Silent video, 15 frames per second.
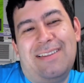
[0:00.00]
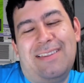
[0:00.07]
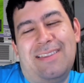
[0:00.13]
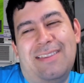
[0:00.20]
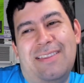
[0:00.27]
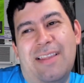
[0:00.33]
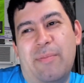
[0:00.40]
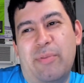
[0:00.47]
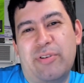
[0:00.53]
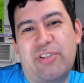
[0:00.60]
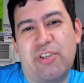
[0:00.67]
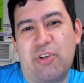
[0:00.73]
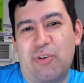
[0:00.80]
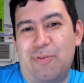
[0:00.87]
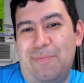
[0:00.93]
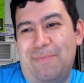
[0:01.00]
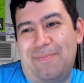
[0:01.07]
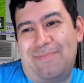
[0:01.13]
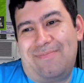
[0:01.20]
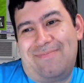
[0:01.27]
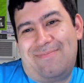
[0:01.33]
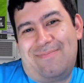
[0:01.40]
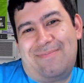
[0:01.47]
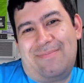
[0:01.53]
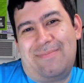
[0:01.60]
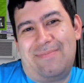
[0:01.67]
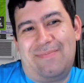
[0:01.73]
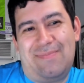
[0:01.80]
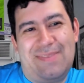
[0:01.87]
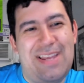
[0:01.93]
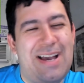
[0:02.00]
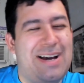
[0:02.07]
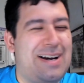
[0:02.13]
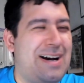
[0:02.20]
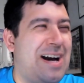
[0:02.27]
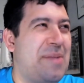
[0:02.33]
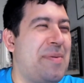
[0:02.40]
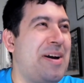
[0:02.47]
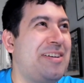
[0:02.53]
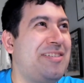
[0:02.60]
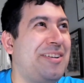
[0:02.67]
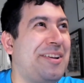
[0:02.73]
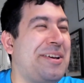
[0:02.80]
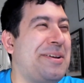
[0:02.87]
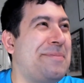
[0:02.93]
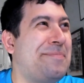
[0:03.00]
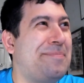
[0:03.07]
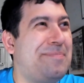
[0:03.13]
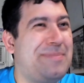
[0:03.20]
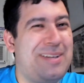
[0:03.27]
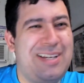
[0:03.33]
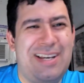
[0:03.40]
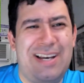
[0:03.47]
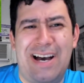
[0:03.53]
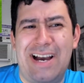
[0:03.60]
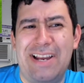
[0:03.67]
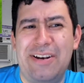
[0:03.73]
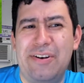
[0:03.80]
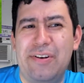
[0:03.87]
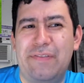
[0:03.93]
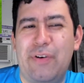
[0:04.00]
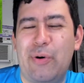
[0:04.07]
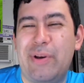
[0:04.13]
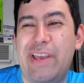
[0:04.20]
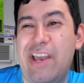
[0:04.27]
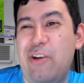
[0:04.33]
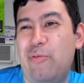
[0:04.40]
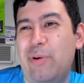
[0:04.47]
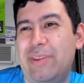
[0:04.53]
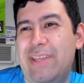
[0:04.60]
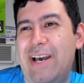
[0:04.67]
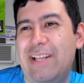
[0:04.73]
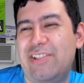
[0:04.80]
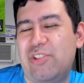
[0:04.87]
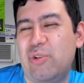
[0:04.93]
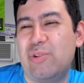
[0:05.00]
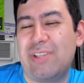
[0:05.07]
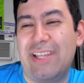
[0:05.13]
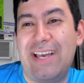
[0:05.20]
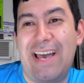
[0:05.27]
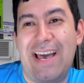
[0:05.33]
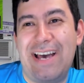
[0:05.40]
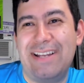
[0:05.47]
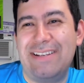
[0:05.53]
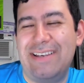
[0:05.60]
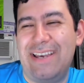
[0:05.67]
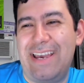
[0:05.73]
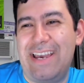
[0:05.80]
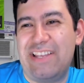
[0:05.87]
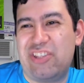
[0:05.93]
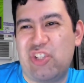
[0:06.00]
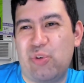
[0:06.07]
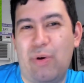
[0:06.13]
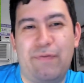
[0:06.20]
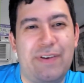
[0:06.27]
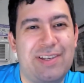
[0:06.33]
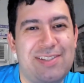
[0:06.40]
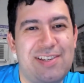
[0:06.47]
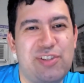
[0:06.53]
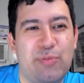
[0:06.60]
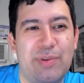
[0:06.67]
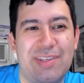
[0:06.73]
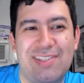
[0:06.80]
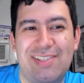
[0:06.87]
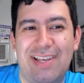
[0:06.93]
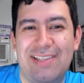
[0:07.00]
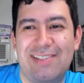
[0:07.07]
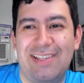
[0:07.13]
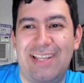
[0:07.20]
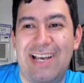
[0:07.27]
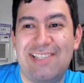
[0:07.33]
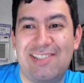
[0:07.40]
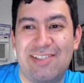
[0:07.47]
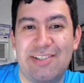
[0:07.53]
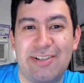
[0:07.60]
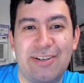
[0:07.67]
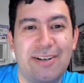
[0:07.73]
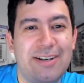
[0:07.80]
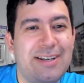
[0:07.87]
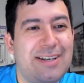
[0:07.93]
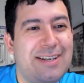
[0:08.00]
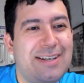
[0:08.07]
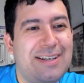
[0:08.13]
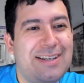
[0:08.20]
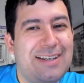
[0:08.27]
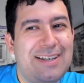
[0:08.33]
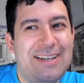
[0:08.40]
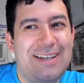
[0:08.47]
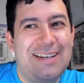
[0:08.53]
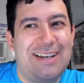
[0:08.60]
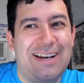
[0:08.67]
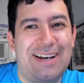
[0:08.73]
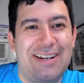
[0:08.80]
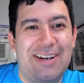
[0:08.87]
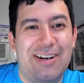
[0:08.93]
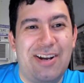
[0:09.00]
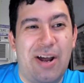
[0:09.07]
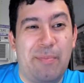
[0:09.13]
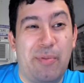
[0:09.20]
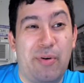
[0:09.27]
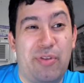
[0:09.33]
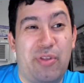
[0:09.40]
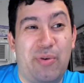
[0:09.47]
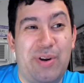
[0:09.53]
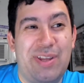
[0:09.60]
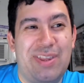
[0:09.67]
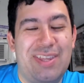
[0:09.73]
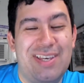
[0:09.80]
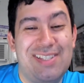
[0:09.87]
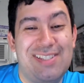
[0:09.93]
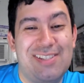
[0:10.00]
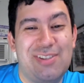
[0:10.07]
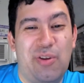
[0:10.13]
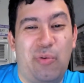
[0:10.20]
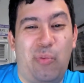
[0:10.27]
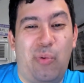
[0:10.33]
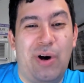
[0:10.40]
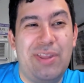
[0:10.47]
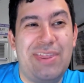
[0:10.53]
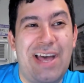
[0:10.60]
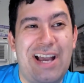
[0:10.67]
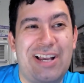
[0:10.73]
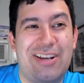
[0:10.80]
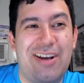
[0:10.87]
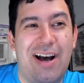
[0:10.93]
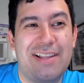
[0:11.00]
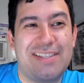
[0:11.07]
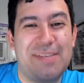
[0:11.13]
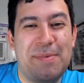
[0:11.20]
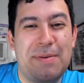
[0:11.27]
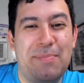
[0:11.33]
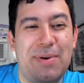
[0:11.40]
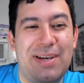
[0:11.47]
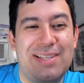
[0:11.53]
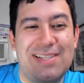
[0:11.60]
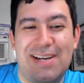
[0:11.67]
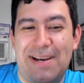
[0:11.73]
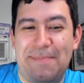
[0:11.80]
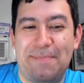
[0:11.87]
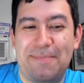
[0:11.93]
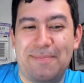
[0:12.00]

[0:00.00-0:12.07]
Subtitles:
Number two. Yeah, I'm actually kind of okay with that. Stützle had a terrific season with the Sens last year. Number three, this is the one that got to me big time.